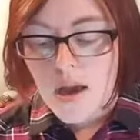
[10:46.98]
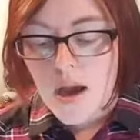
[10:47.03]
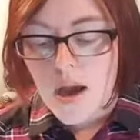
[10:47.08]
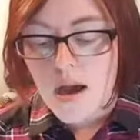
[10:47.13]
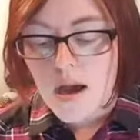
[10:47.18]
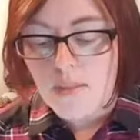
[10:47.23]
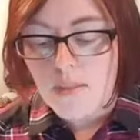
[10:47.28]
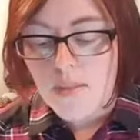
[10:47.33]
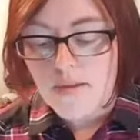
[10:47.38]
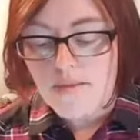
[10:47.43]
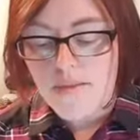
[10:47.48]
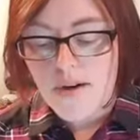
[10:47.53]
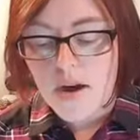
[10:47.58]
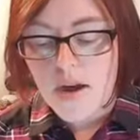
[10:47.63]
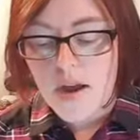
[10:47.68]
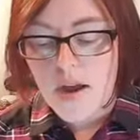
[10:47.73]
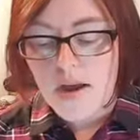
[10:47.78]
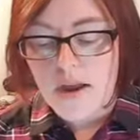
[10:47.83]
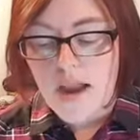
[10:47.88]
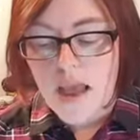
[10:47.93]
and
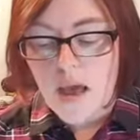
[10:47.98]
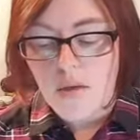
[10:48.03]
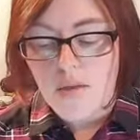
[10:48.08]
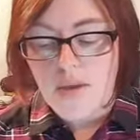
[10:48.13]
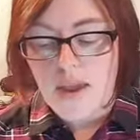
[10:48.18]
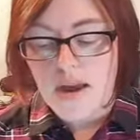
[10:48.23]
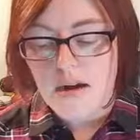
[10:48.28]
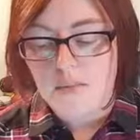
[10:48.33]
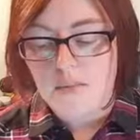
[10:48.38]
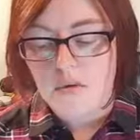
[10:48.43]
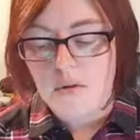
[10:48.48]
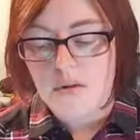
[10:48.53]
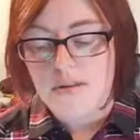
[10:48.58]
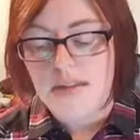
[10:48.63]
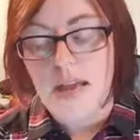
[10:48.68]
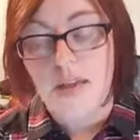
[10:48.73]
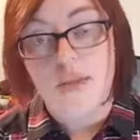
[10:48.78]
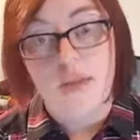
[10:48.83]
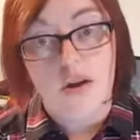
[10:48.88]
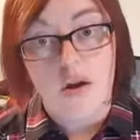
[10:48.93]
very unhealthy
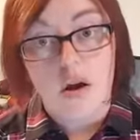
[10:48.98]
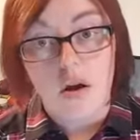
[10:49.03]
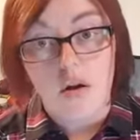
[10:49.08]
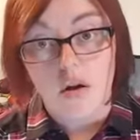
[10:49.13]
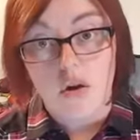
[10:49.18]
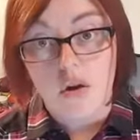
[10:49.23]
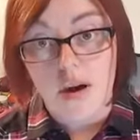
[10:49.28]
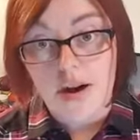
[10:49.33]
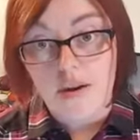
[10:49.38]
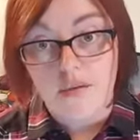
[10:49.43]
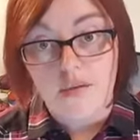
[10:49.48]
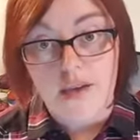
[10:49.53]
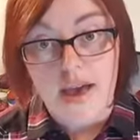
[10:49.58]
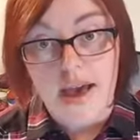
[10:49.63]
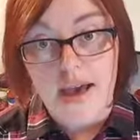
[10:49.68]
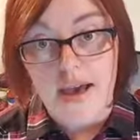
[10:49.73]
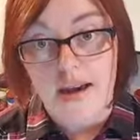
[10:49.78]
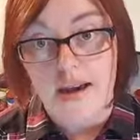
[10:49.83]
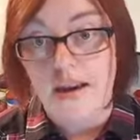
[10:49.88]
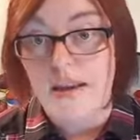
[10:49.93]
animals, and they're all
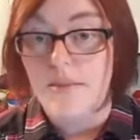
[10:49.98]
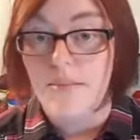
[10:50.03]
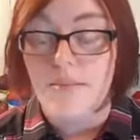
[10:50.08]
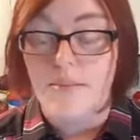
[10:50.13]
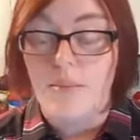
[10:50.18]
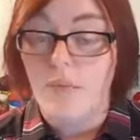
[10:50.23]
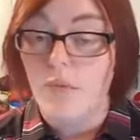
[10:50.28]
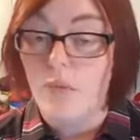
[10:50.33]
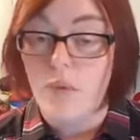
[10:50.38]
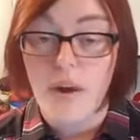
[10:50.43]
grain-fed and